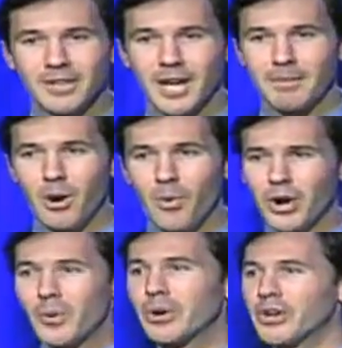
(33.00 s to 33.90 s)
about
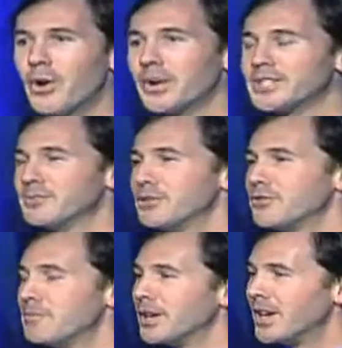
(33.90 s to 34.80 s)
where we're going as a
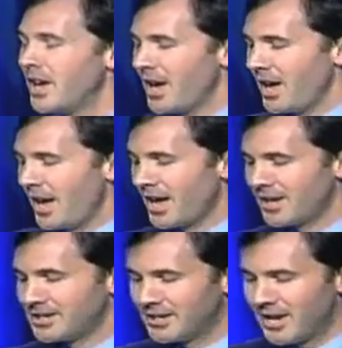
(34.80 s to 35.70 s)
movement.
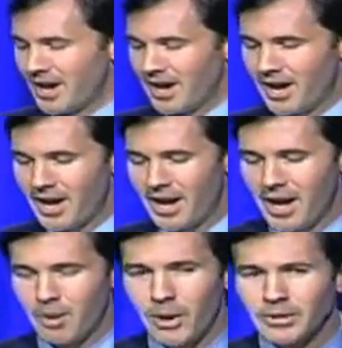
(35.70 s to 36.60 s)
And
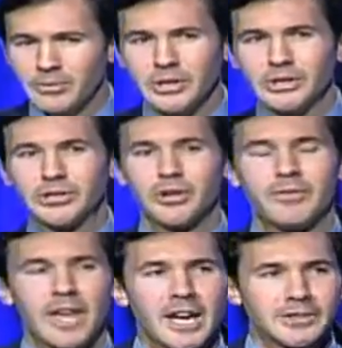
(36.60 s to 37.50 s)
I wasn't really sure of
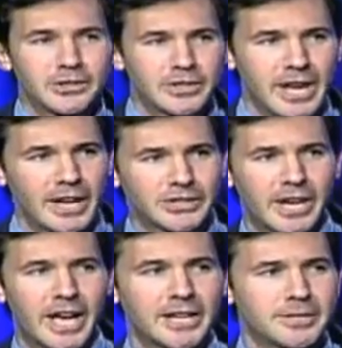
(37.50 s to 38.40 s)
the answers, and actually
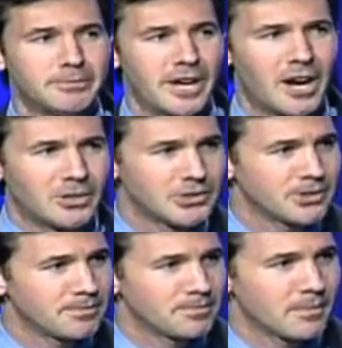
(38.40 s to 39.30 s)
I had some doubts.
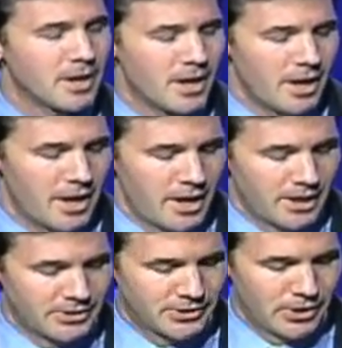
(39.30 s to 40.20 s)

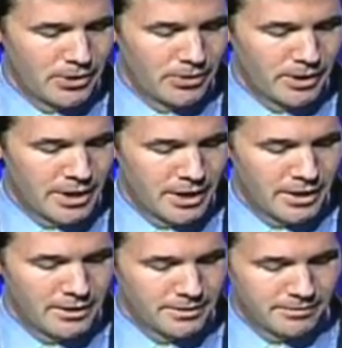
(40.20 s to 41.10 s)
And so
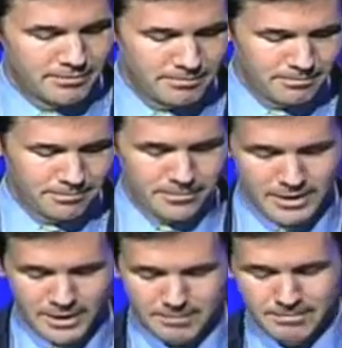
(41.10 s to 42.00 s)
in
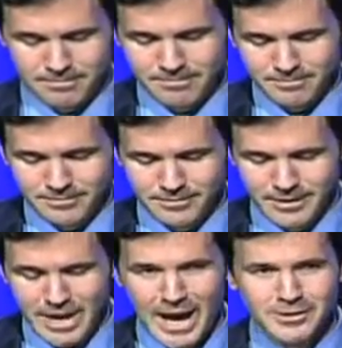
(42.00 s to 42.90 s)

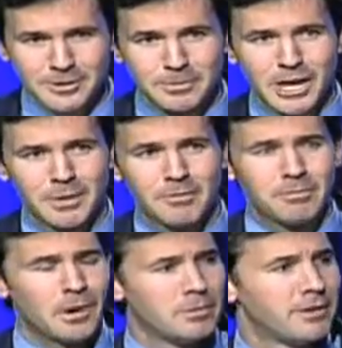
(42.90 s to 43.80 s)
an act that's become
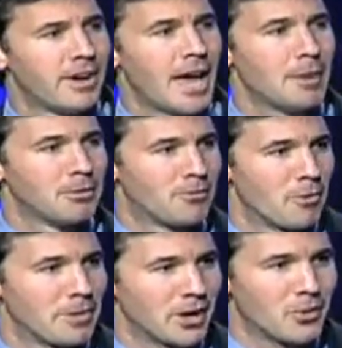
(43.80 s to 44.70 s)
a bit of a habit for
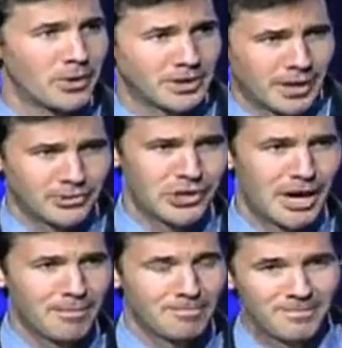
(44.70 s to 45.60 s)
me, I quit another job,